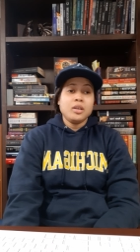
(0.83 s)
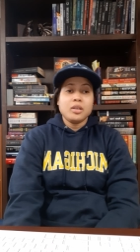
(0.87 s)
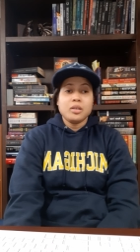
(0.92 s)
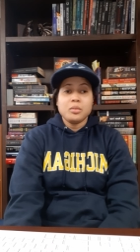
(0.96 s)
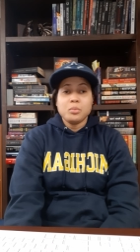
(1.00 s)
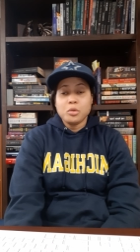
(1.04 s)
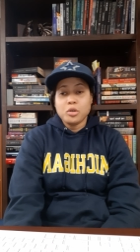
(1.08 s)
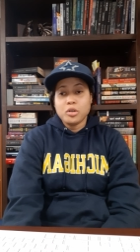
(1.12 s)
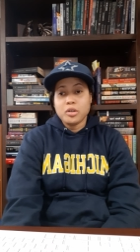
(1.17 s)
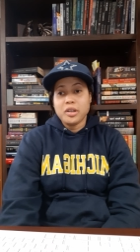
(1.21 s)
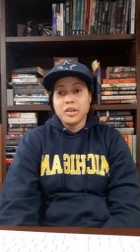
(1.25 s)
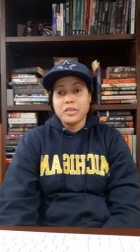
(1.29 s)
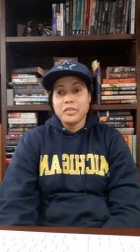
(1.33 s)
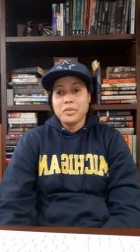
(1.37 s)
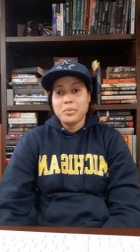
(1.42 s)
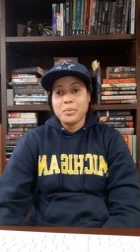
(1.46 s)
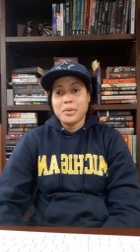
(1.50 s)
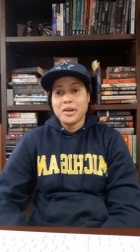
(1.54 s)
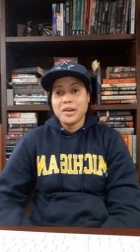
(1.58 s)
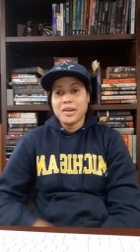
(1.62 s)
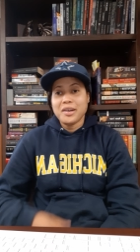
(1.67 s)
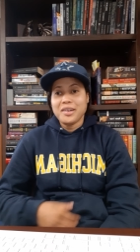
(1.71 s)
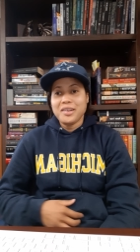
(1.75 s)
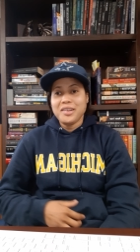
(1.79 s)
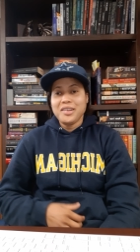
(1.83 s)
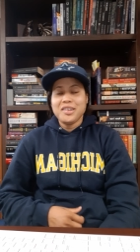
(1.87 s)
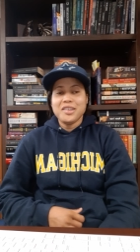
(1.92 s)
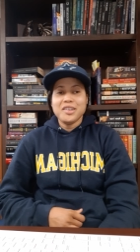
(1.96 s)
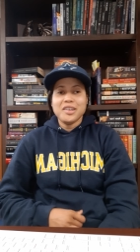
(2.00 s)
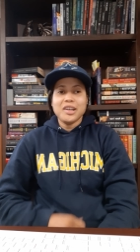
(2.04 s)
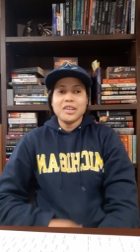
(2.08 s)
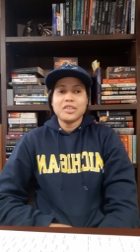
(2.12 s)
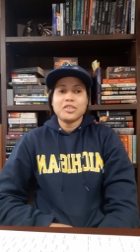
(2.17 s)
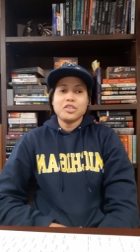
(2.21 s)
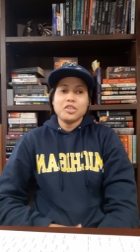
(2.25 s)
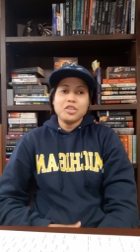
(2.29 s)
Morning, everybody.
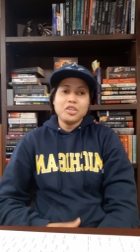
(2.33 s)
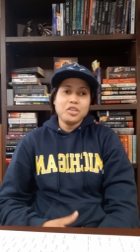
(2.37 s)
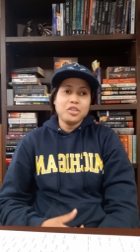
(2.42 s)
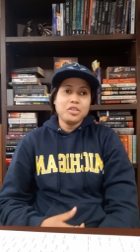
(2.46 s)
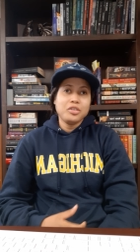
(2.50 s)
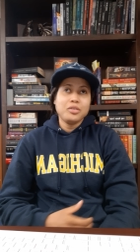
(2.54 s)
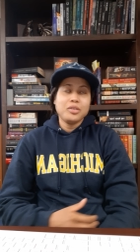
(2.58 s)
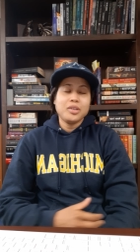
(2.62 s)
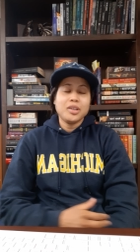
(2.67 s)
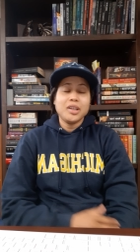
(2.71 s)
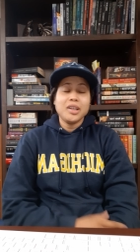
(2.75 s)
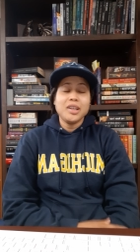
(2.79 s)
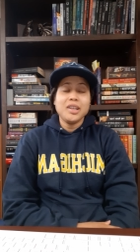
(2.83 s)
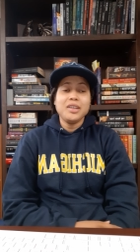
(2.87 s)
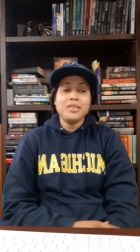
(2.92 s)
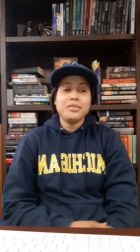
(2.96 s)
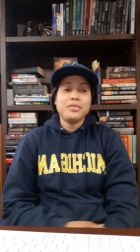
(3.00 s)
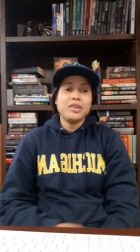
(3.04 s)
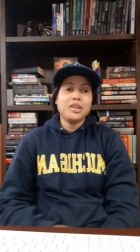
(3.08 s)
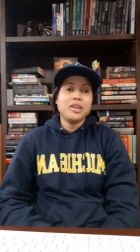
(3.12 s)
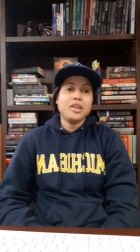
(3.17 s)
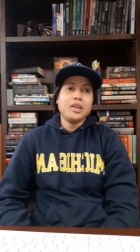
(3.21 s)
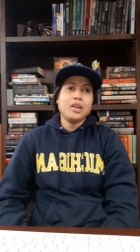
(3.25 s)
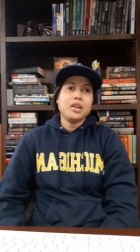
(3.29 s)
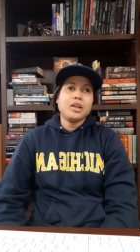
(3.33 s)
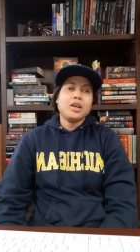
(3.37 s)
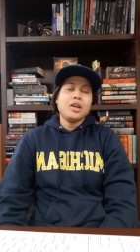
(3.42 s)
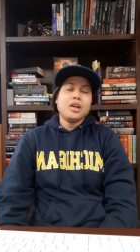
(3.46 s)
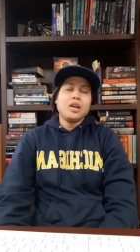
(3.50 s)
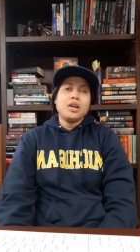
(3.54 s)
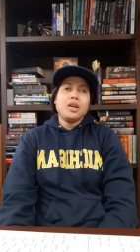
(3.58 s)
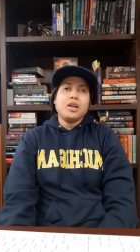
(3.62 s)
Good afternoon. Good evening.